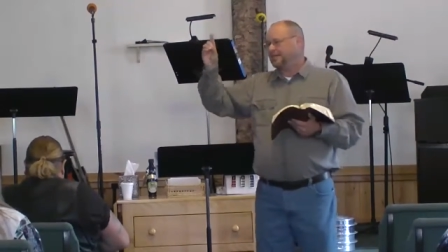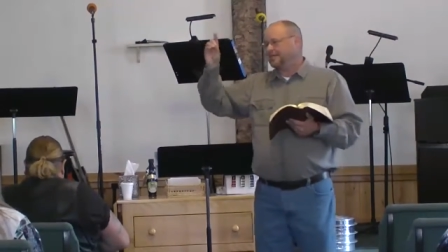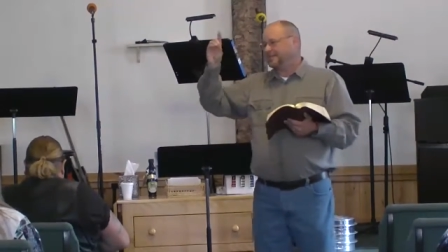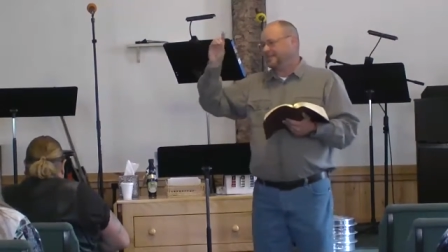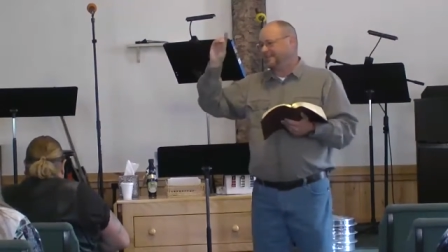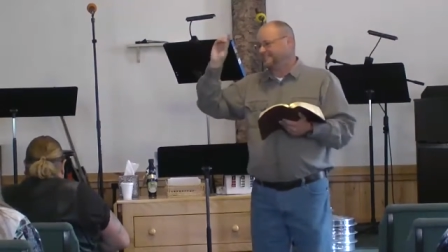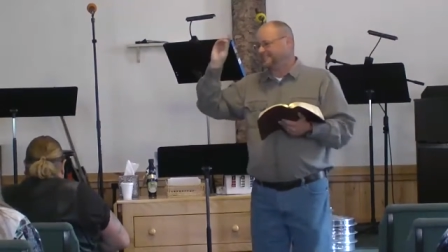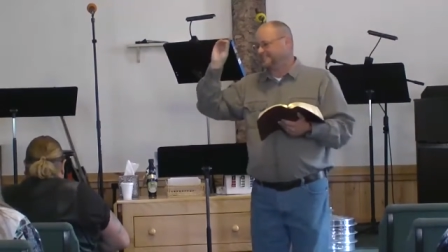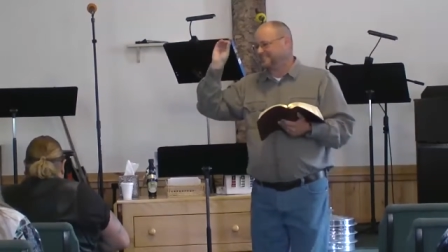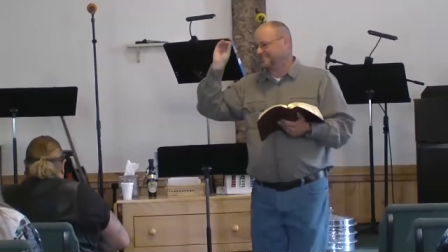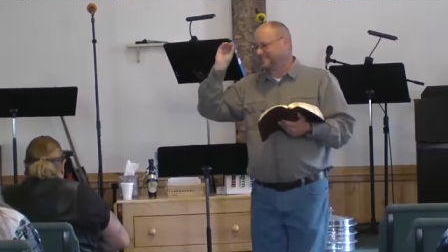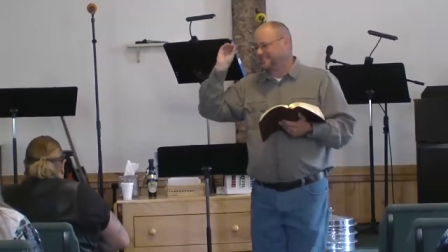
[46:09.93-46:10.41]

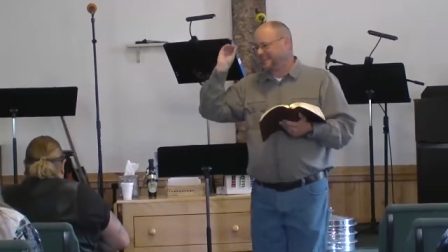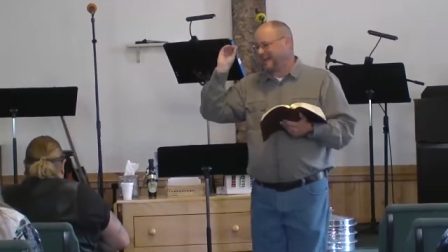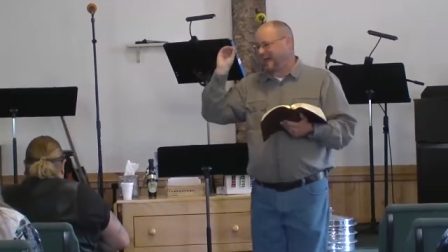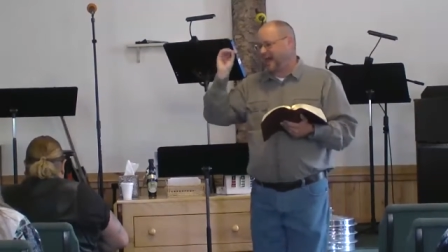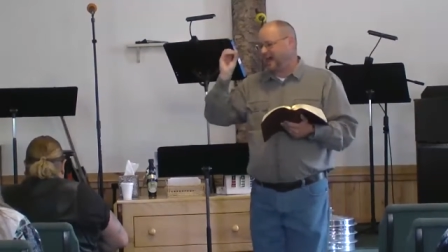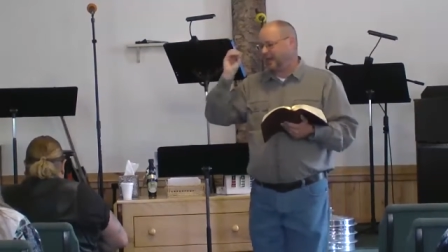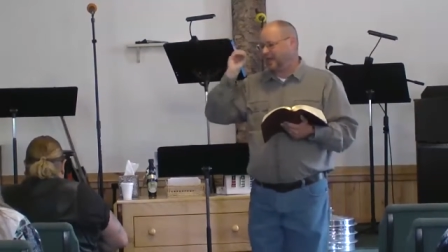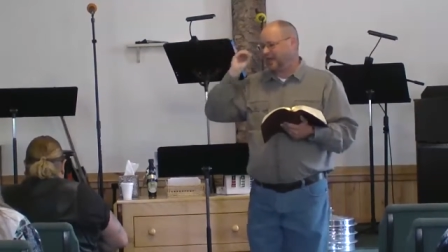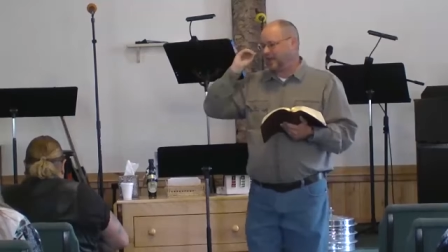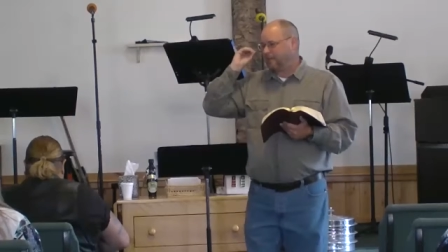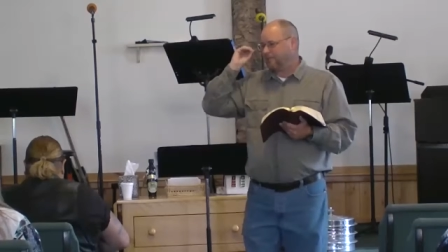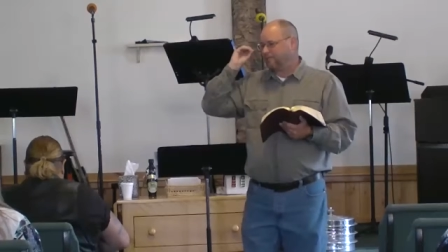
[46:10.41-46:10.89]
This is
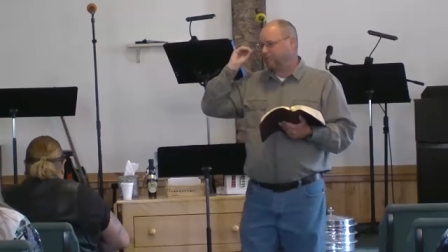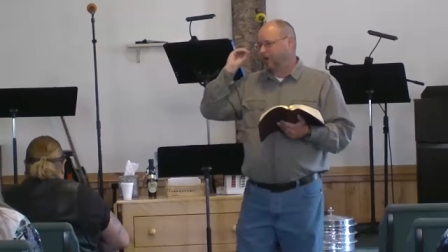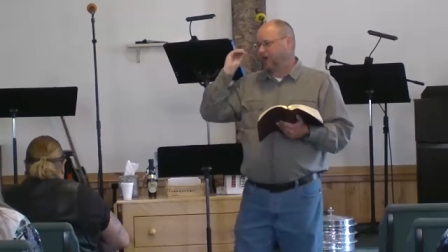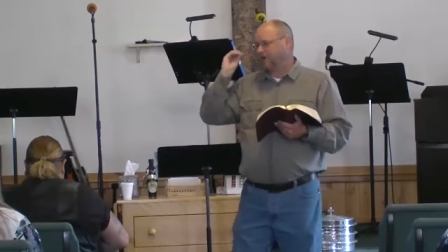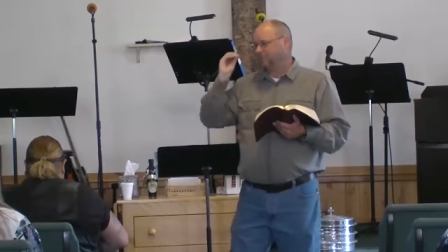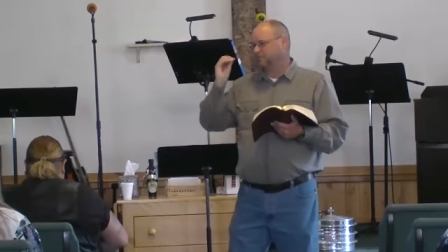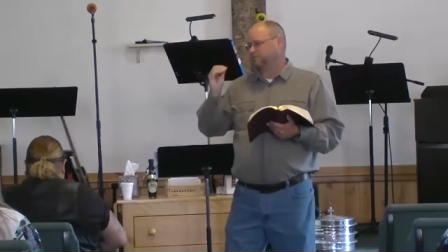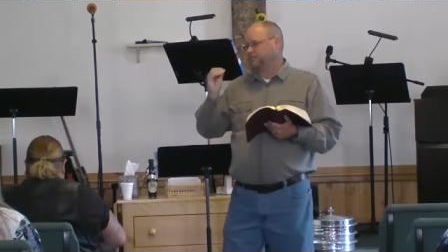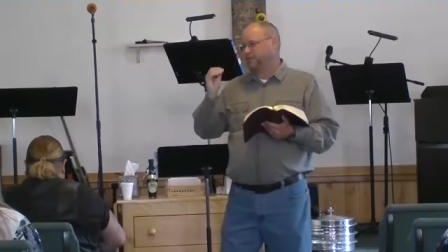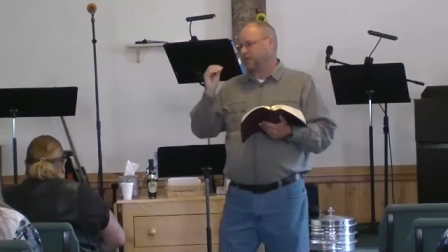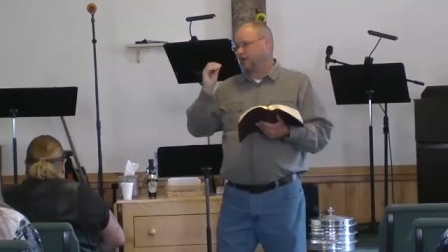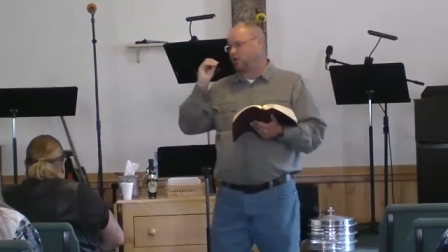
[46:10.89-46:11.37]
not a
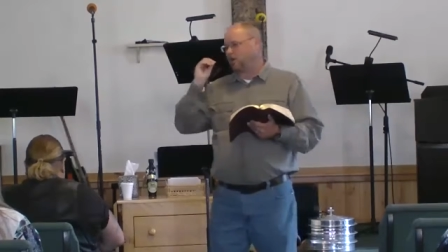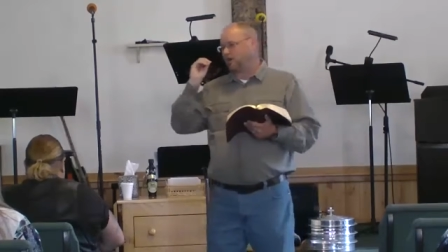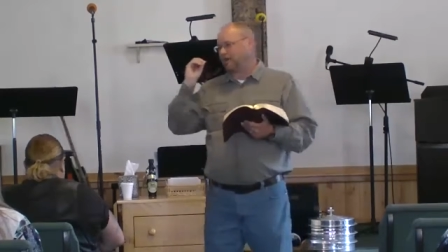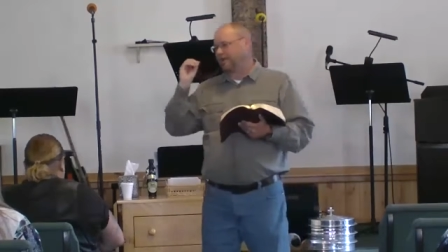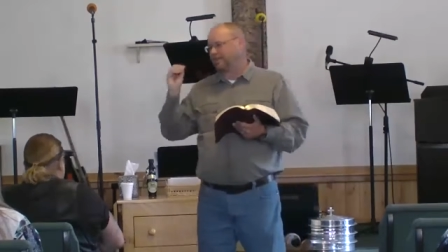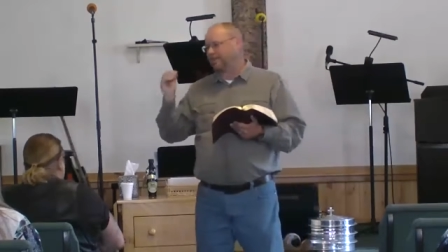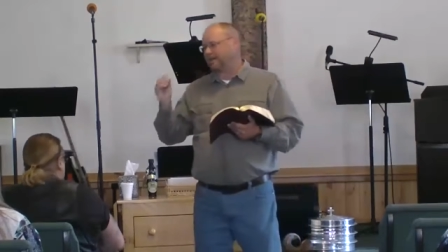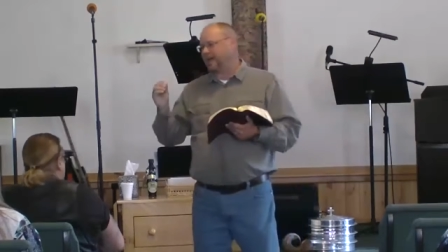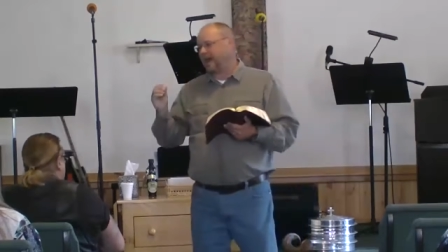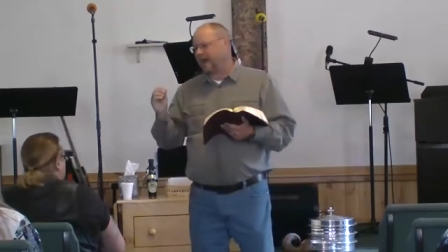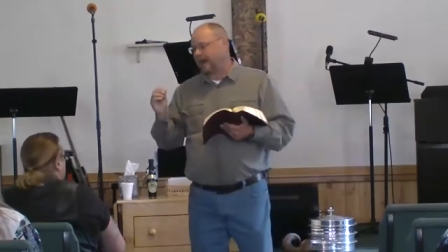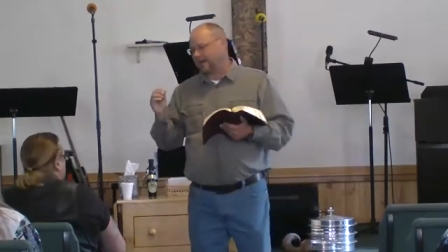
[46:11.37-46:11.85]

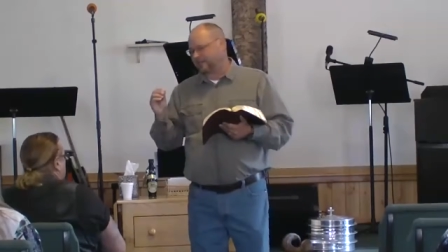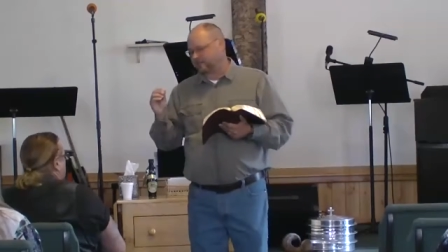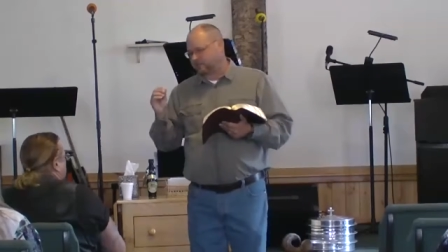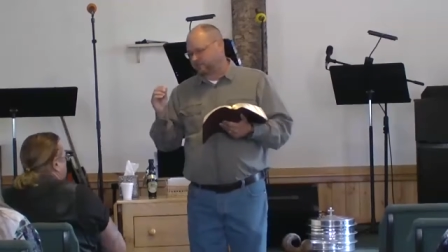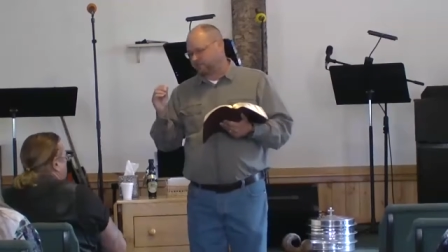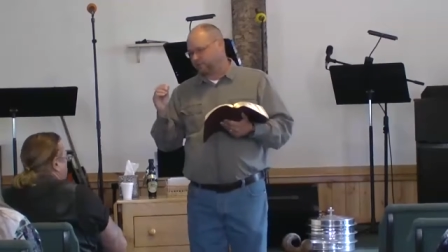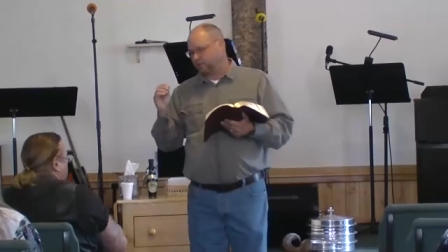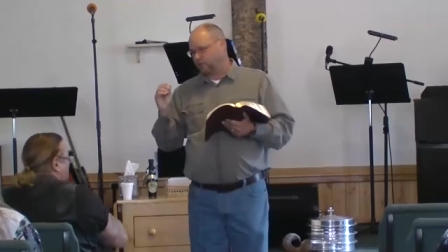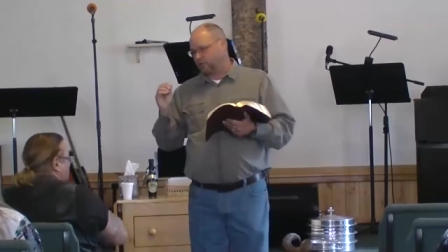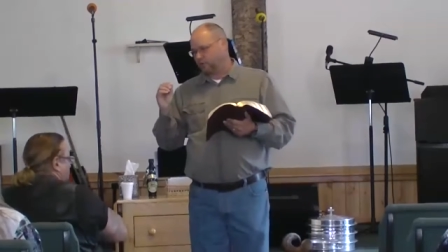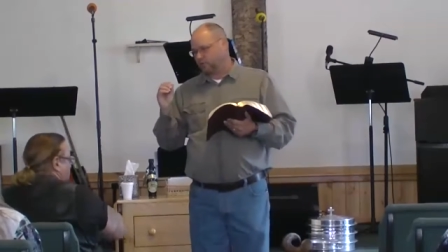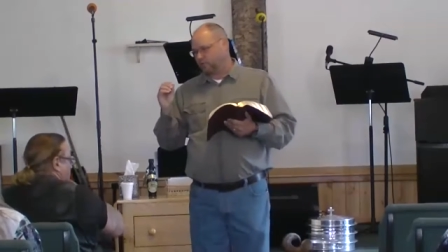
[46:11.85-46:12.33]
prosperity
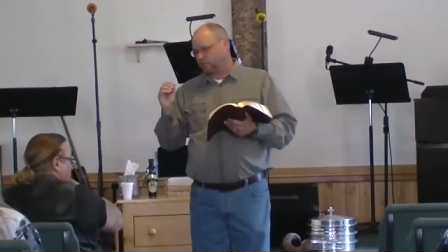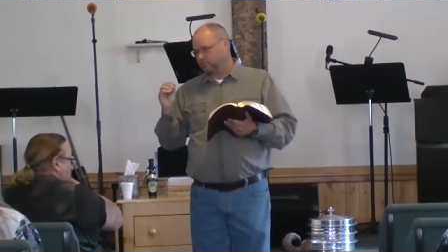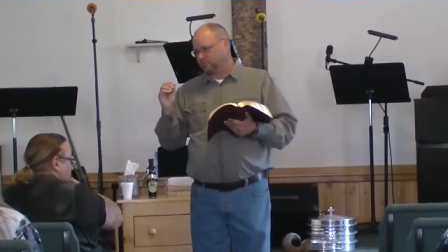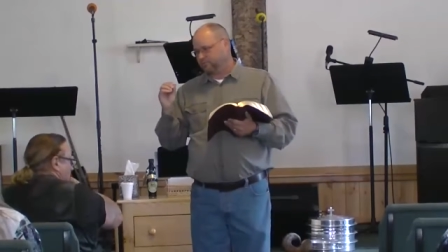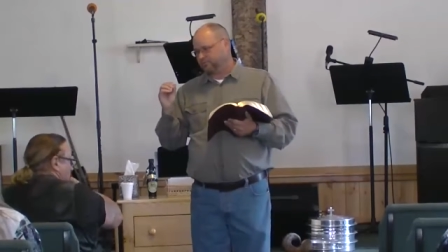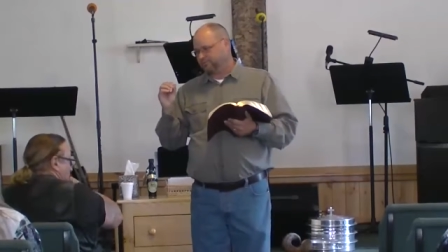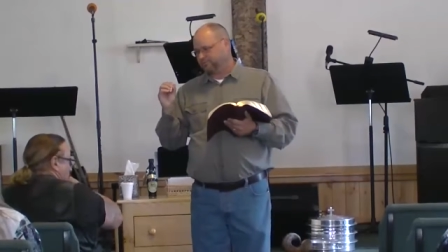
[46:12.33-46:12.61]
gospel.